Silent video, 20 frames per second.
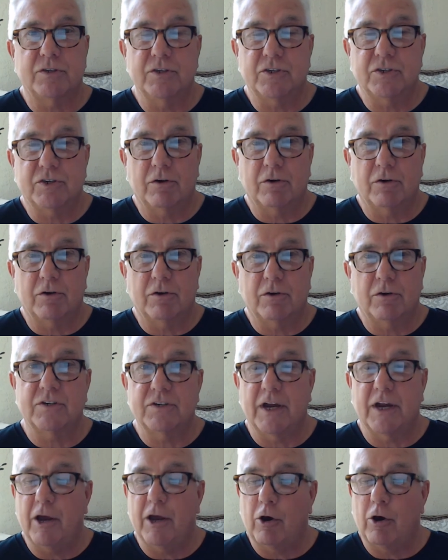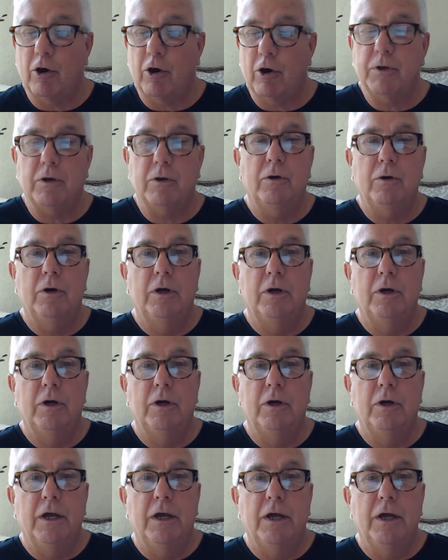and services to help you.
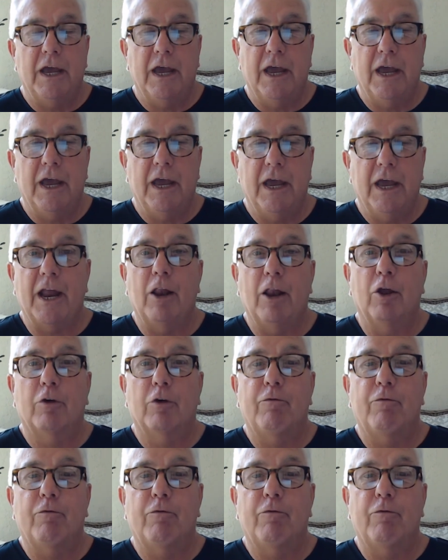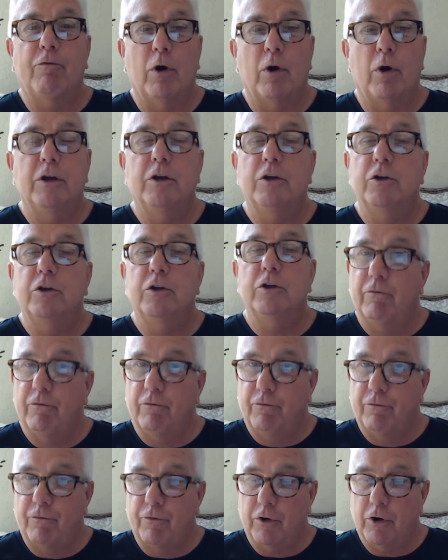And I look forward
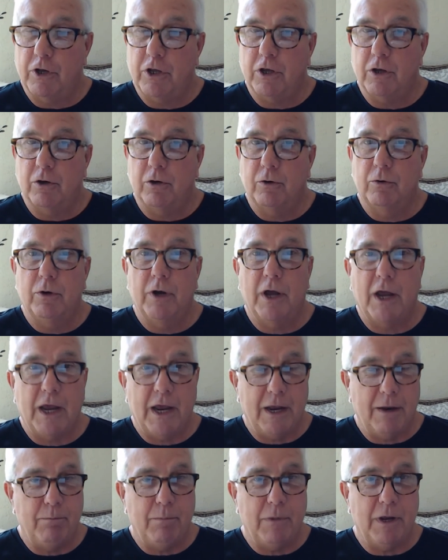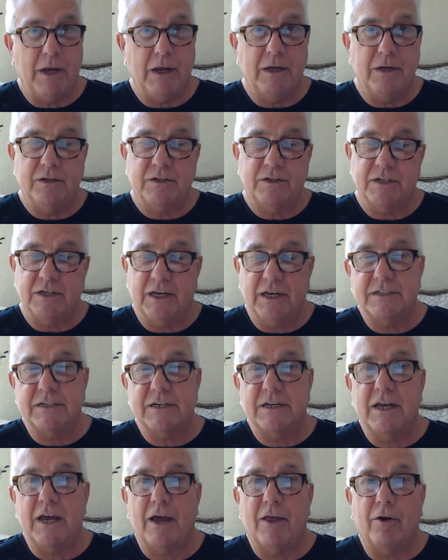for you and me to get
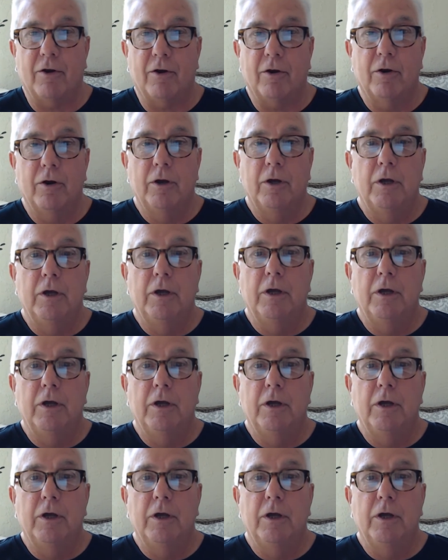together,